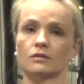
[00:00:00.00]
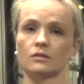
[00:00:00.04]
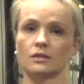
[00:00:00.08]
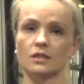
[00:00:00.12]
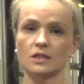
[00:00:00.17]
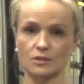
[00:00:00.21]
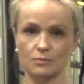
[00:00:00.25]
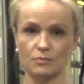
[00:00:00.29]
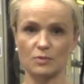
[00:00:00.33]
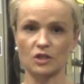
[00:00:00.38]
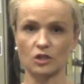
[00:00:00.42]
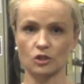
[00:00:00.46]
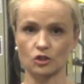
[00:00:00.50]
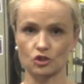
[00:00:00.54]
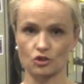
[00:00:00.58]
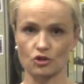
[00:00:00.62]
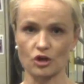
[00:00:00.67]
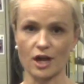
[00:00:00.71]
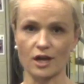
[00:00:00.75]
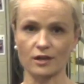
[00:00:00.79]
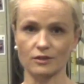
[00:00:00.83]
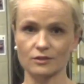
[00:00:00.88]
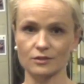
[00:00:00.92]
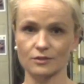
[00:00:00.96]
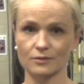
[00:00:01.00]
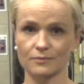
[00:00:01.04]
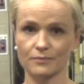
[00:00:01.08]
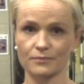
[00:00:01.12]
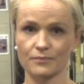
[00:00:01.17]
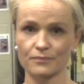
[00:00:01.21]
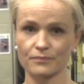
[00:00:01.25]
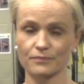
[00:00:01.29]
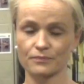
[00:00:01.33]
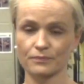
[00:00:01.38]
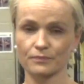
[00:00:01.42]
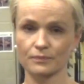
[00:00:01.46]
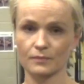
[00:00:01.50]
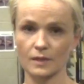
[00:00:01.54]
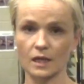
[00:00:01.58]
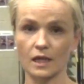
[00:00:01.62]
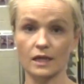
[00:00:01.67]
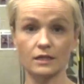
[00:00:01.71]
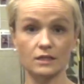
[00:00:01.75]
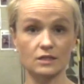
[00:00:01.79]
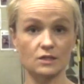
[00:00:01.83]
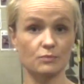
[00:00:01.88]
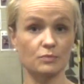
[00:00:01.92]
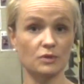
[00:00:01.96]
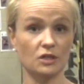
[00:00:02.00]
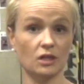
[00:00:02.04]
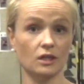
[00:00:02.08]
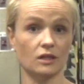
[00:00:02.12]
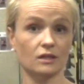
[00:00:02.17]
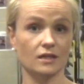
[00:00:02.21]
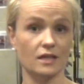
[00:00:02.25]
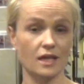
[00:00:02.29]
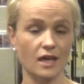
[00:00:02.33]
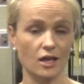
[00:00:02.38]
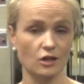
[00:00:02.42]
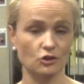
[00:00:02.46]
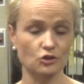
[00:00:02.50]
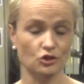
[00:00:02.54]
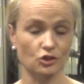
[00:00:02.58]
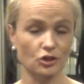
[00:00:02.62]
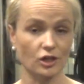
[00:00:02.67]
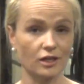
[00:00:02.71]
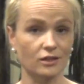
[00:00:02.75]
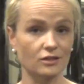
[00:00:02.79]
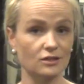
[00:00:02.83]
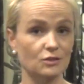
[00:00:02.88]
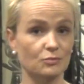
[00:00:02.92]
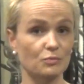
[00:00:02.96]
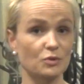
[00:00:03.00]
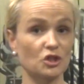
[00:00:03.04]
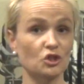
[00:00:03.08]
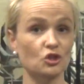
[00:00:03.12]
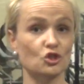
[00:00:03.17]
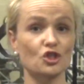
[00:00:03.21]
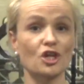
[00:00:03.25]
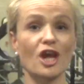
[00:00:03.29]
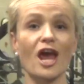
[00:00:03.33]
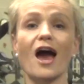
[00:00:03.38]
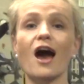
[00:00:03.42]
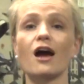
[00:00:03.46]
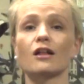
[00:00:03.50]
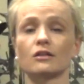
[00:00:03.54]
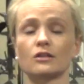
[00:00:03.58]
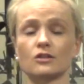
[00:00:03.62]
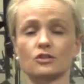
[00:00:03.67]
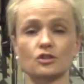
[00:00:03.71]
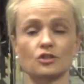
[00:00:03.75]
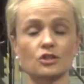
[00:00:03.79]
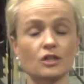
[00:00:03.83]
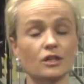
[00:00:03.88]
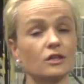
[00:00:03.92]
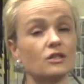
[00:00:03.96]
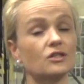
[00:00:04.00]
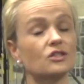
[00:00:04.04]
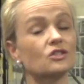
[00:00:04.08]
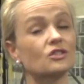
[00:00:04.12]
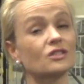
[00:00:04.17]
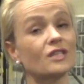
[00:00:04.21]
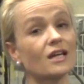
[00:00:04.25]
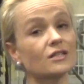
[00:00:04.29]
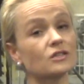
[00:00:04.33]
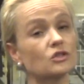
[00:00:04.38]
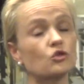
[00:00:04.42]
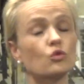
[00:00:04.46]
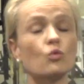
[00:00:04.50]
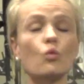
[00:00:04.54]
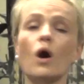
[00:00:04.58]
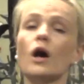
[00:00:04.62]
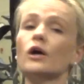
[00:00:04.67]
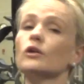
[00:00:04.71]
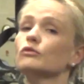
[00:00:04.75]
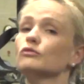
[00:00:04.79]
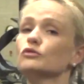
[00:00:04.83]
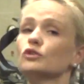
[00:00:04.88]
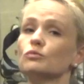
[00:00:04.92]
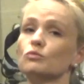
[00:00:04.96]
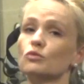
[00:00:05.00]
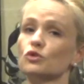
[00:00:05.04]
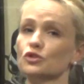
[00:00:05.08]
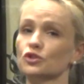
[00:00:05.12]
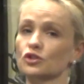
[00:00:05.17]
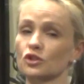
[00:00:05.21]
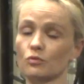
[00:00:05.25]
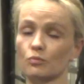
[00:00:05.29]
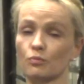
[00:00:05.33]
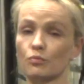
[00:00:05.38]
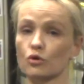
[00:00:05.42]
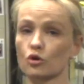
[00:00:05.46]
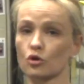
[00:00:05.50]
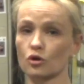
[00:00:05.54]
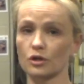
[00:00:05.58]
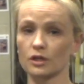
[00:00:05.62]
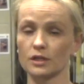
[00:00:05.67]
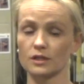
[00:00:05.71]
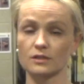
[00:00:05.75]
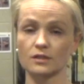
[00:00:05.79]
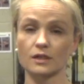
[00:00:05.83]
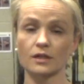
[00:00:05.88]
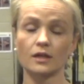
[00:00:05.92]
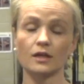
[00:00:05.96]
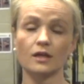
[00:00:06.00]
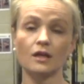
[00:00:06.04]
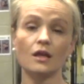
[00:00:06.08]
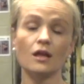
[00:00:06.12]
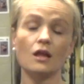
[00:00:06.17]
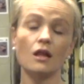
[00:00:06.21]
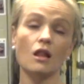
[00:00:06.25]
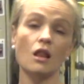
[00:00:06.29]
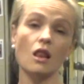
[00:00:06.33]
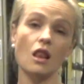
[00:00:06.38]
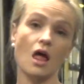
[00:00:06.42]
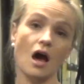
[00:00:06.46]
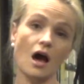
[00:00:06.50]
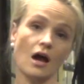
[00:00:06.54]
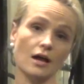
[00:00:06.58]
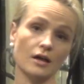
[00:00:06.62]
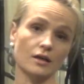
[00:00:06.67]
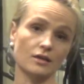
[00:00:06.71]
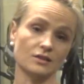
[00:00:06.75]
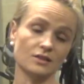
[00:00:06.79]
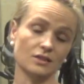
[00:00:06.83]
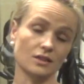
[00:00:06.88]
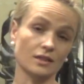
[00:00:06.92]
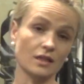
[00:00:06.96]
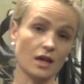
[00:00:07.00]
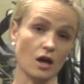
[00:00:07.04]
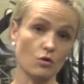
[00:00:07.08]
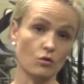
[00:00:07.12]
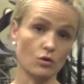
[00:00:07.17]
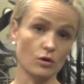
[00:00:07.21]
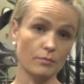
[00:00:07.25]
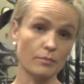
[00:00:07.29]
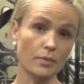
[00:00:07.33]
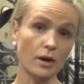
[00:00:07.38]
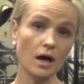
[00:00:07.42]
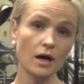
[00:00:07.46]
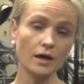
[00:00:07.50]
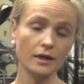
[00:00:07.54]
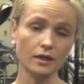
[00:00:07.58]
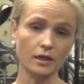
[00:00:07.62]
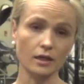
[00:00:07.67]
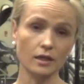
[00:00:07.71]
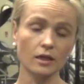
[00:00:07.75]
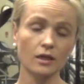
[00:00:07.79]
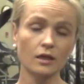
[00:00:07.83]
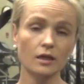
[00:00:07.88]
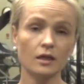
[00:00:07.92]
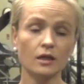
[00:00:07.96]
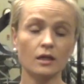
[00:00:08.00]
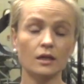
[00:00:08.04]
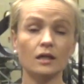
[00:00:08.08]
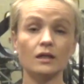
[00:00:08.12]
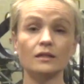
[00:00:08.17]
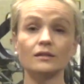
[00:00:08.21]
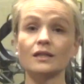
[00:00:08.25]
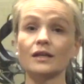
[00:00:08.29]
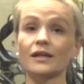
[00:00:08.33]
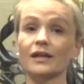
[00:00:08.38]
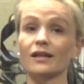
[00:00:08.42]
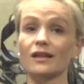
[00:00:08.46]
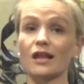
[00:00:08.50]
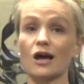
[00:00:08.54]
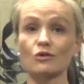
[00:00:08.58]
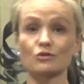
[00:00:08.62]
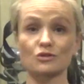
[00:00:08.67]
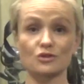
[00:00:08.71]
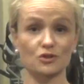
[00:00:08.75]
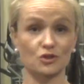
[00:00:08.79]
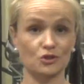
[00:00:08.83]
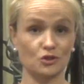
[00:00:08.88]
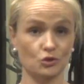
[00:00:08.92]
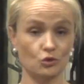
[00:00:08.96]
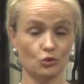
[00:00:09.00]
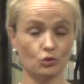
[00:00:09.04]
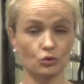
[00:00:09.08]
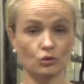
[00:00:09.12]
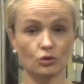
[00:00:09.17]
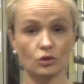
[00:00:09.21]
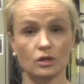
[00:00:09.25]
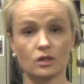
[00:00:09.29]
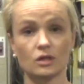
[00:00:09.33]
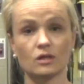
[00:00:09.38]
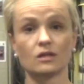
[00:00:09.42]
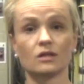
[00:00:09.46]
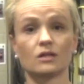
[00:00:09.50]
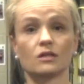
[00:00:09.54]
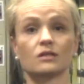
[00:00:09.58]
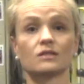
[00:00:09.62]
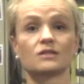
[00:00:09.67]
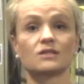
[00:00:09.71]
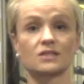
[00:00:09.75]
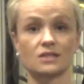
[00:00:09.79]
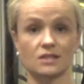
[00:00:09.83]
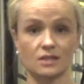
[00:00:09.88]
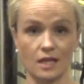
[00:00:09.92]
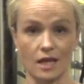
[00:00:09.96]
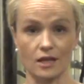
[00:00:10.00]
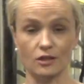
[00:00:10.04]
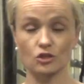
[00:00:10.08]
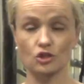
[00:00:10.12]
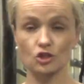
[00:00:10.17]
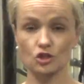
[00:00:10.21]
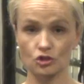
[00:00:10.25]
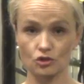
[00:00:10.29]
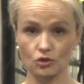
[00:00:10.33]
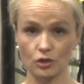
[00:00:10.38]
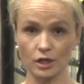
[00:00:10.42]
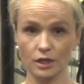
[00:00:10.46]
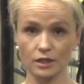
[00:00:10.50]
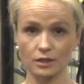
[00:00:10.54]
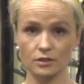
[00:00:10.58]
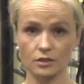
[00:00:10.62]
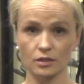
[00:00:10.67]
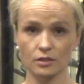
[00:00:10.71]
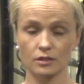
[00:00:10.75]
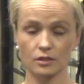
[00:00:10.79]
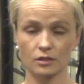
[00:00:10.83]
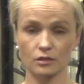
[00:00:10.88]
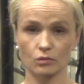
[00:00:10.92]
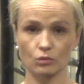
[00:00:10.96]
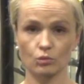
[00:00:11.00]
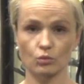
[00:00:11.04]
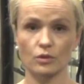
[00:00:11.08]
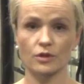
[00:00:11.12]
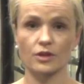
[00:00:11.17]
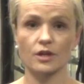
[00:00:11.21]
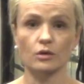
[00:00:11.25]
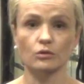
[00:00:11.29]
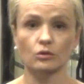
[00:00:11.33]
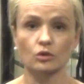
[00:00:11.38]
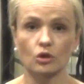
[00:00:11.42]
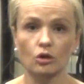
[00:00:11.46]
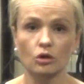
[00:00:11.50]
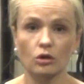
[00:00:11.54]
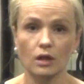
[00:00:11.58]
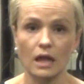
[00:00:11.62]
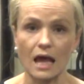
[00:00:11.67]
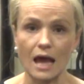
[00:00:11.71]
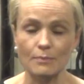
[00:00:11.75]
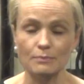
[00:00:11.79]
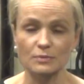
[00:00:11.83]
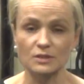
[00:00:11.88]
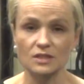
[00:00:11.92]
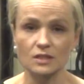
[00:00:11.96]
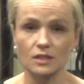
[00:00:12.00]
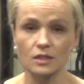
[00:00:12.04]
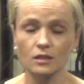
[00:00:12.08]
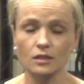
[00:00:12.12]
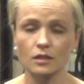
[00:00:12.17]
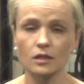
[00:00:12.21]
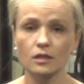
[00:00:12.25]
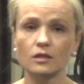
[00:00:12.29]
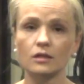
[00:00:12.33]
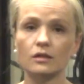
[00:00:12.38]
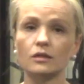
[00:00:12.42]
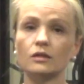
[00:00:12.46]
is being trained and it's being engaged and it's being challenged and it, that's one of the most important lines in our body that allows us to stand straight without collapsing